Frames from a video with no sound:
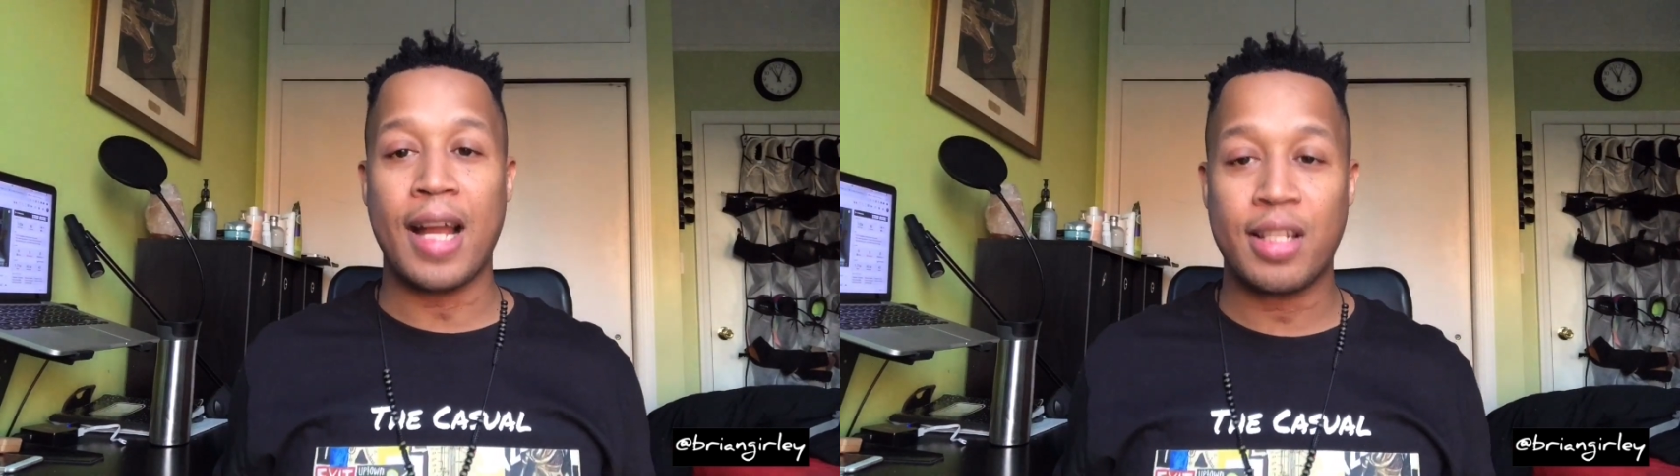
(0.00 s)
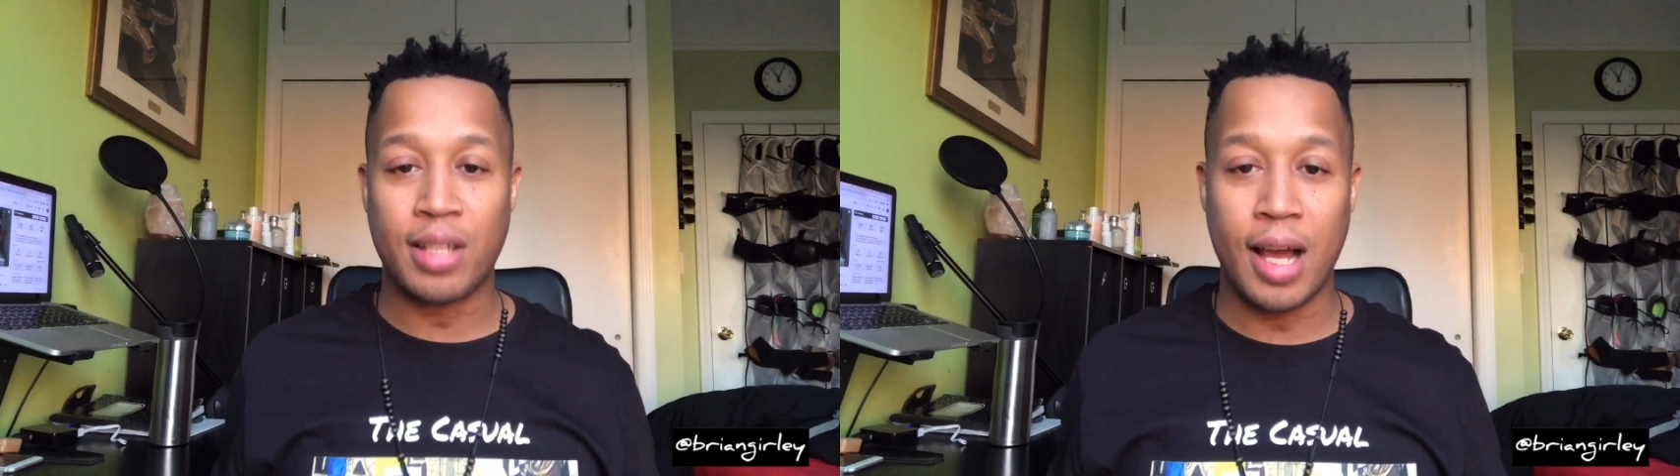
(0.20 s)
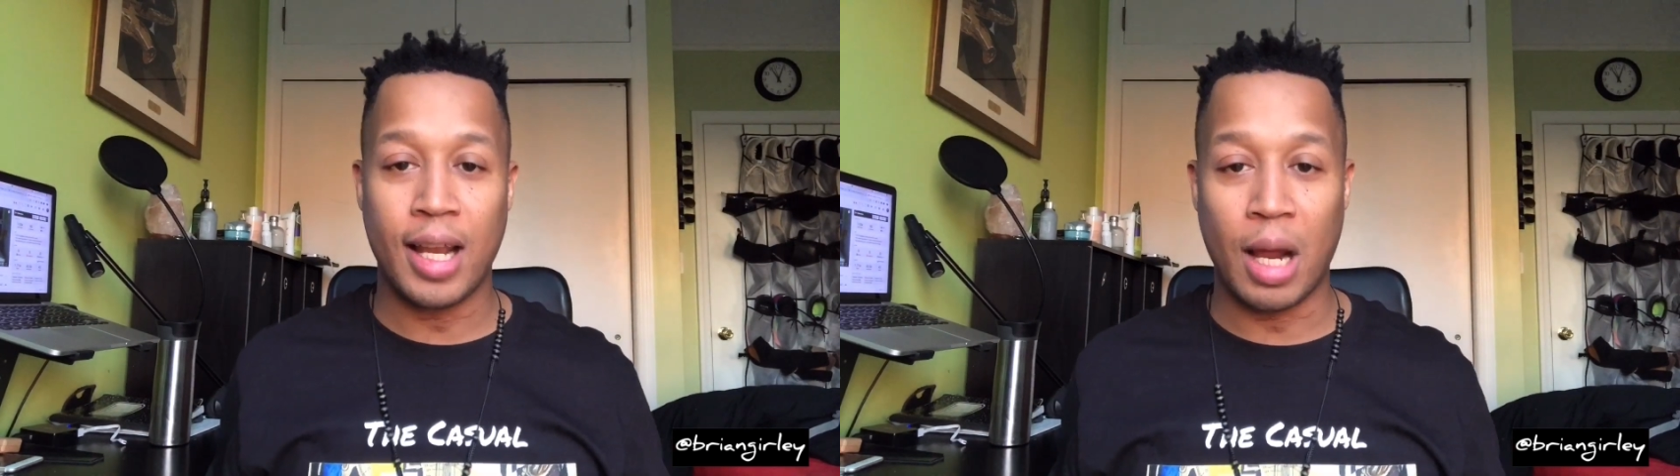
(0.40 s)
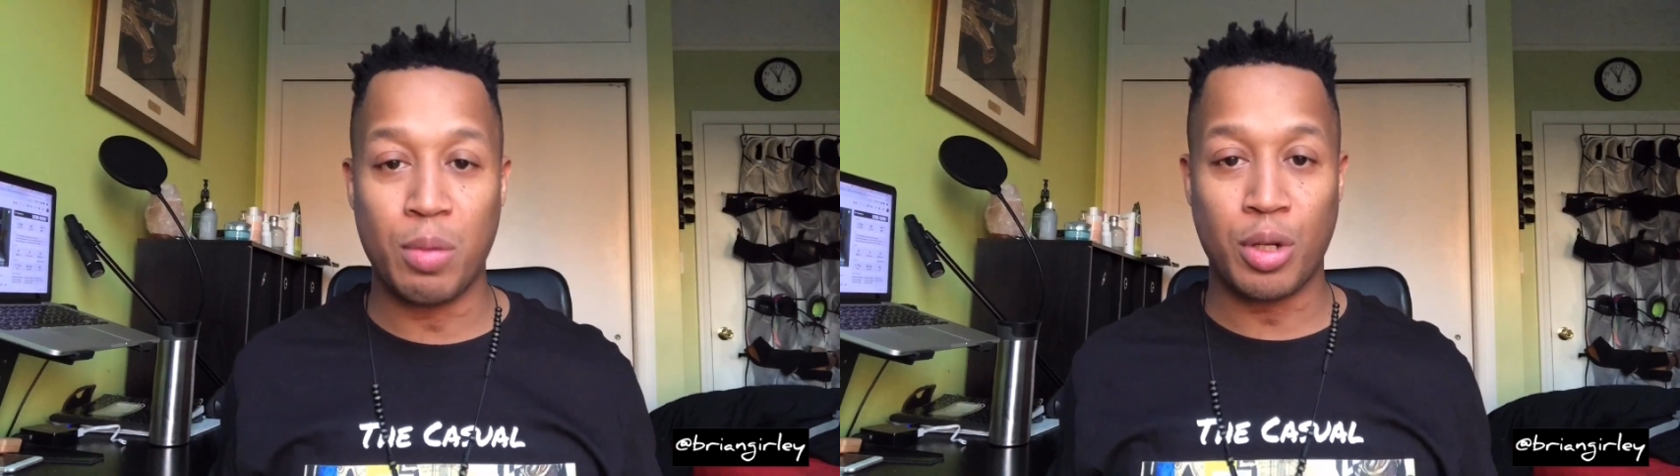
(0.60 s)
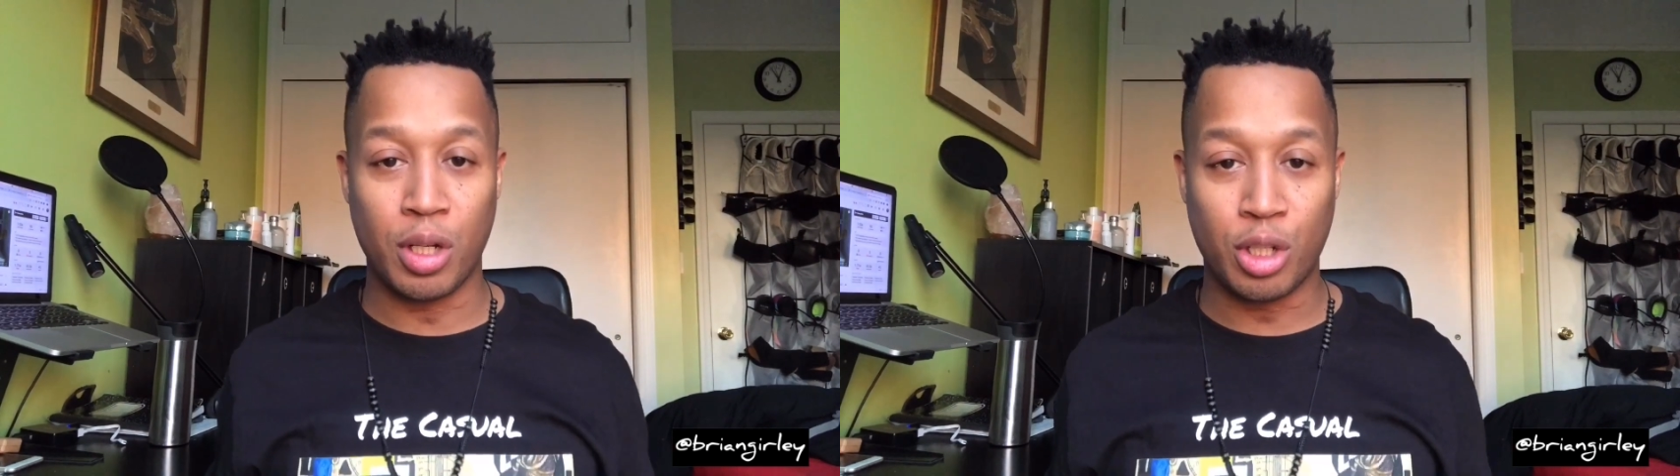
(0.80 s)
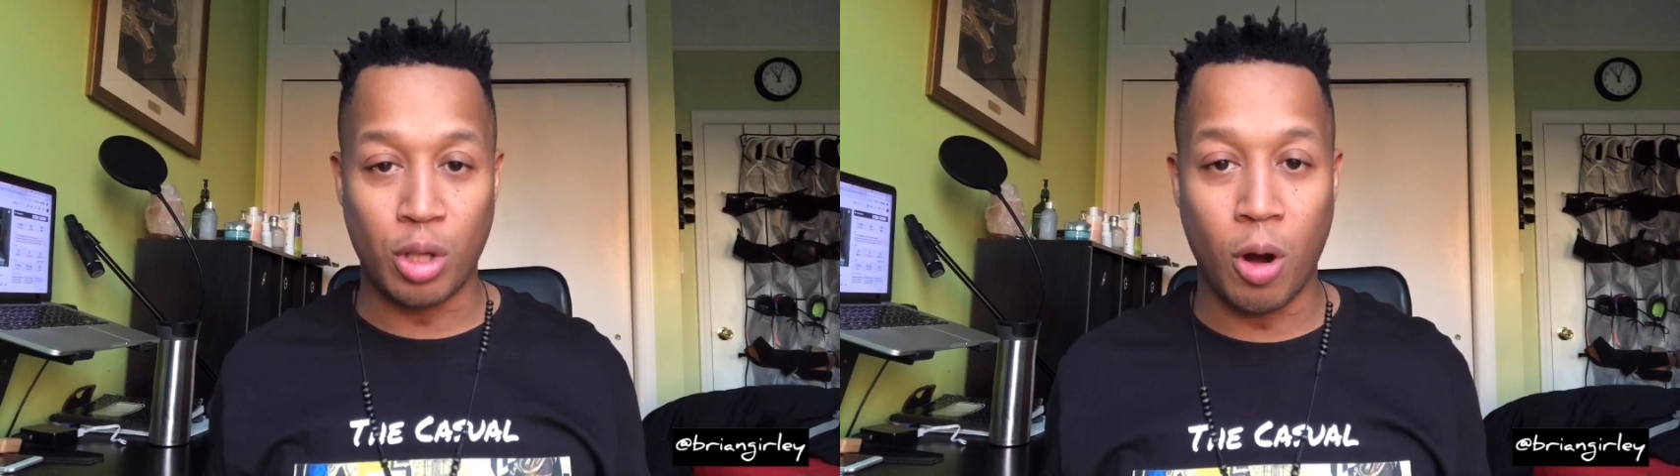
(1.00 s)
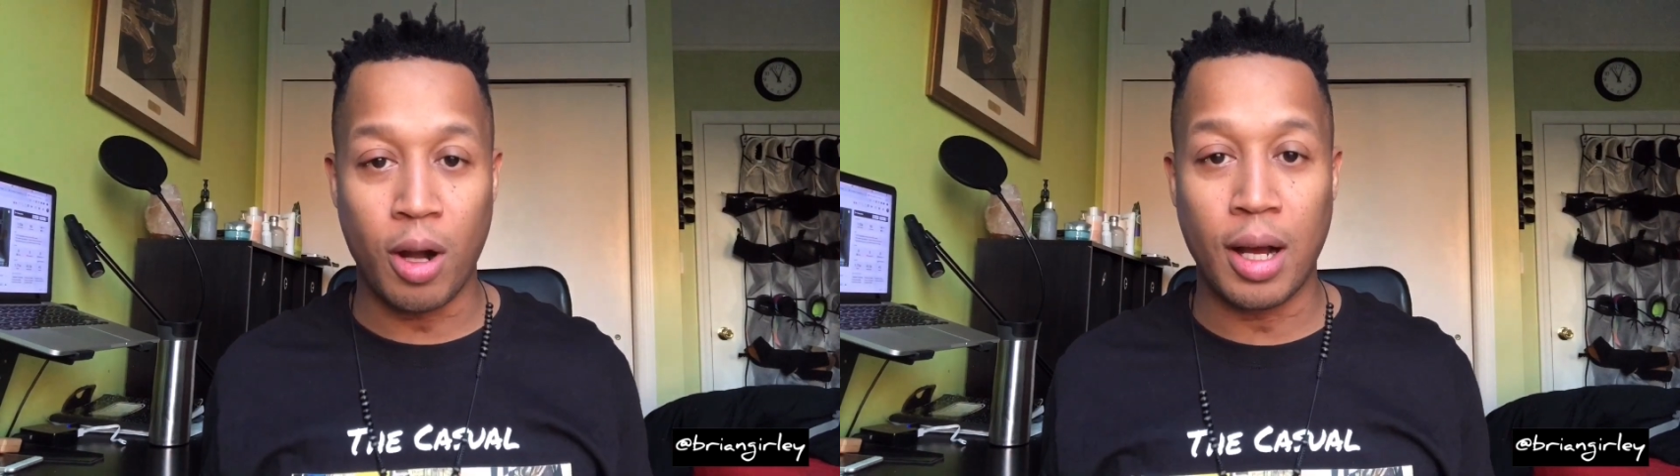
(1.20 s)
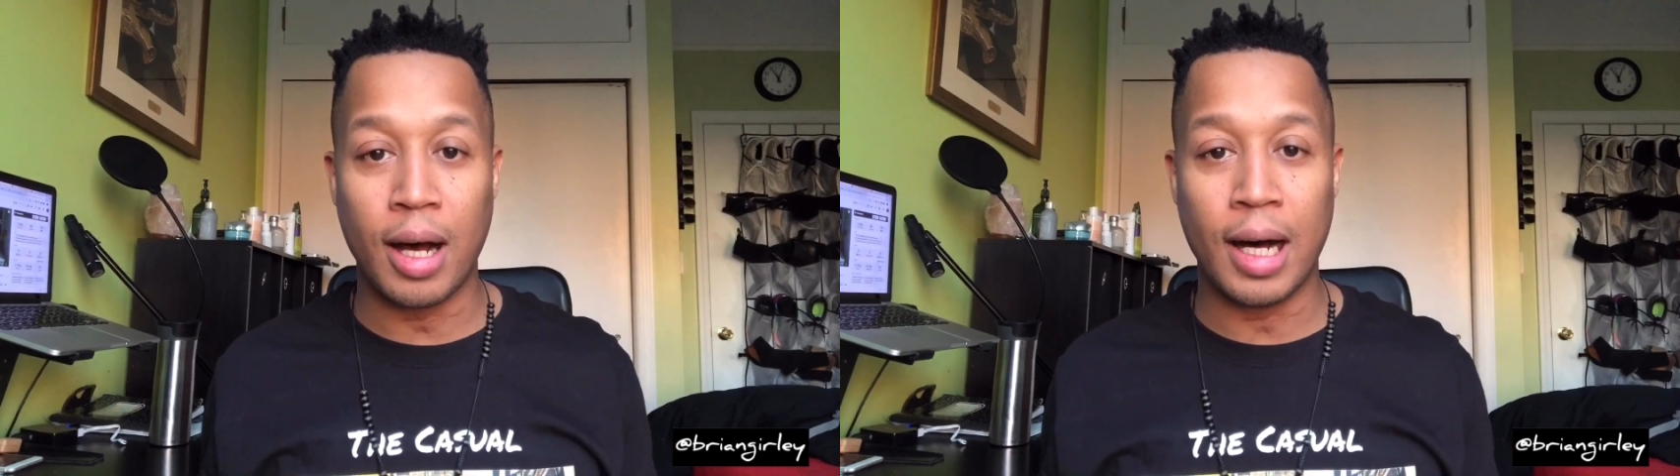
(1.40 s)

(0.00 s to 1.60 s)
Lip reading: I decided that I was going to start